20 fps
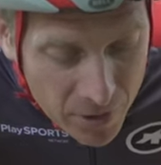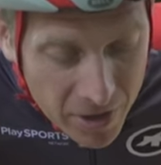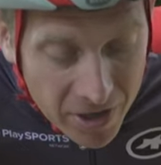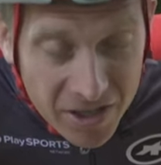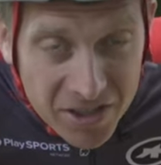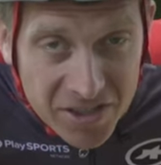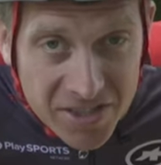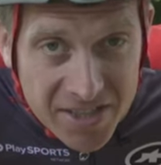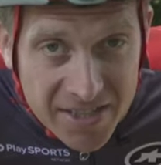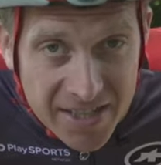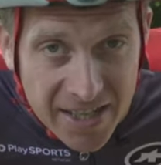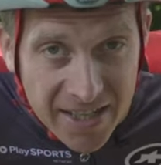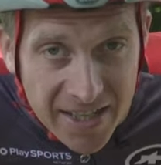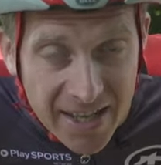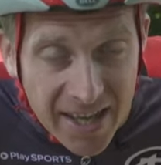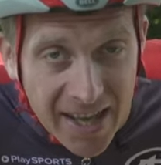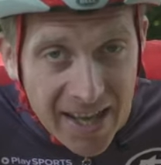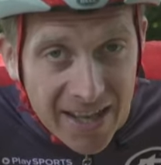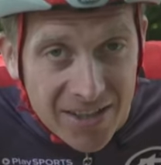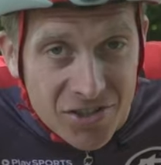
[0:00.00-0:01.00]
are gonna stick
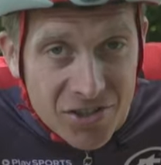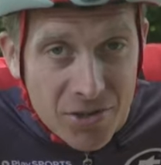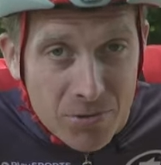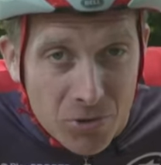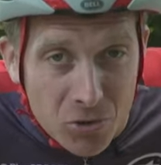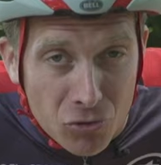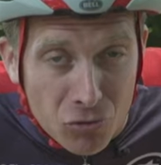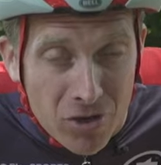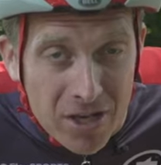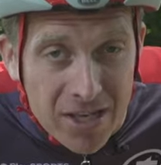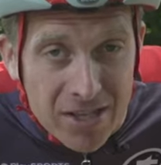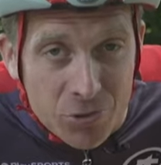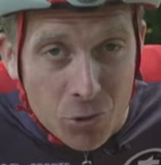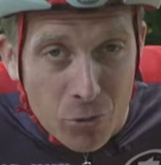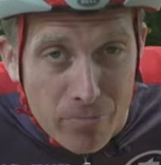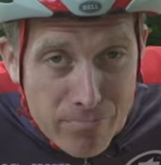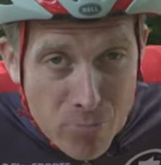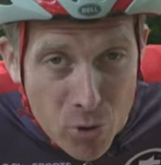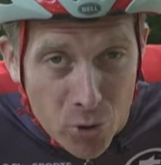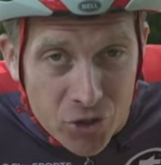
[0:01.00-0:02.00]
it has no grease or
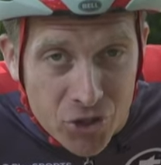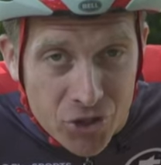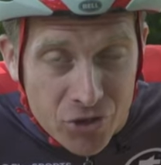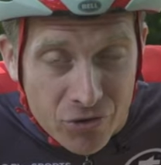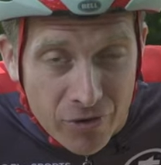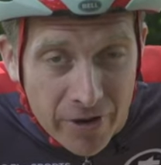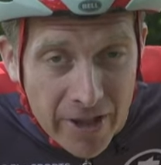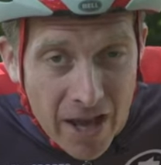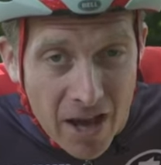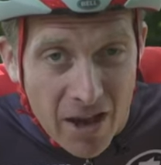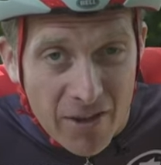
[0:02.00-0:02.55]
moisture on it,